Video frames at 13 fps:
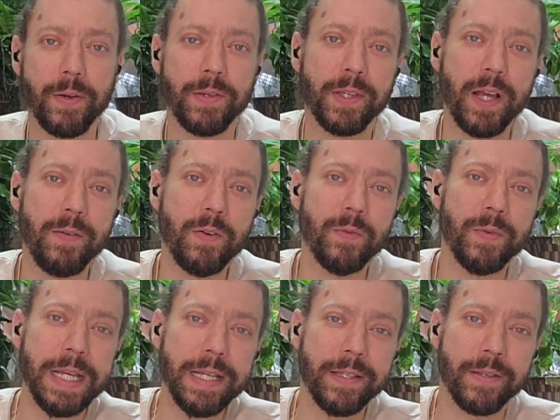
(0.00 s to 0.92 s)
are several
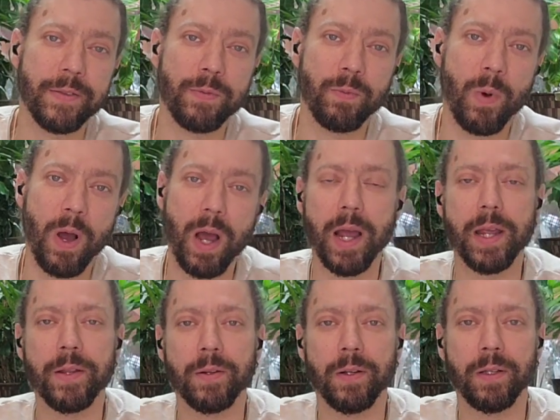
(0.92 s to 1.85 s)
reasons why
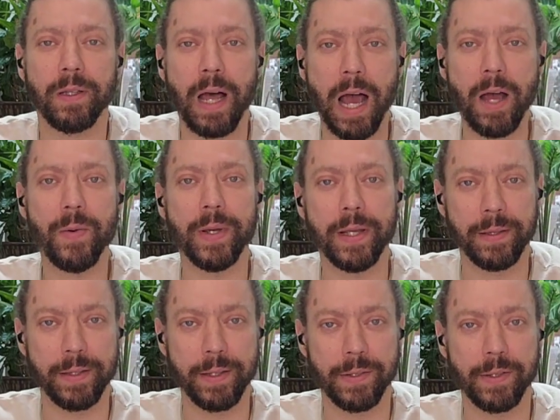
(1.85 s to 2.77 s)
you're
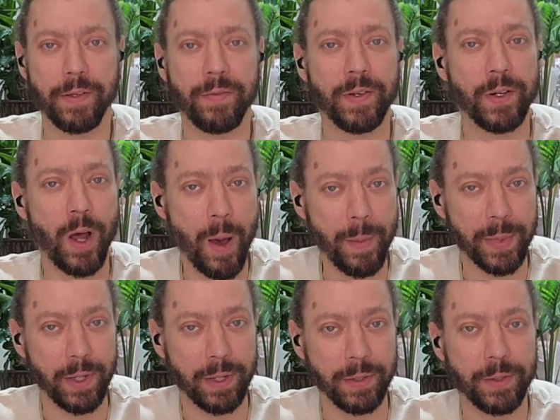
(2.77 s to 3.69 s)
allowing this
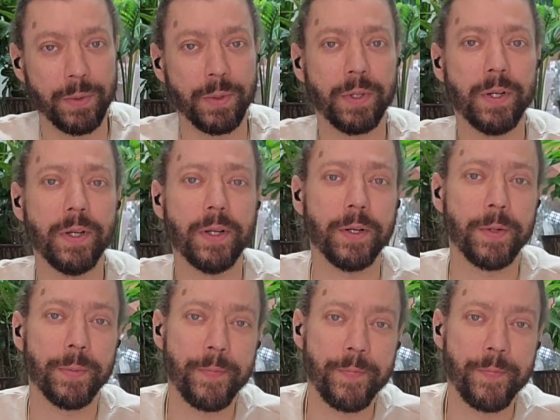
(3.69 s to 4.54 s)
phenomenon to occur.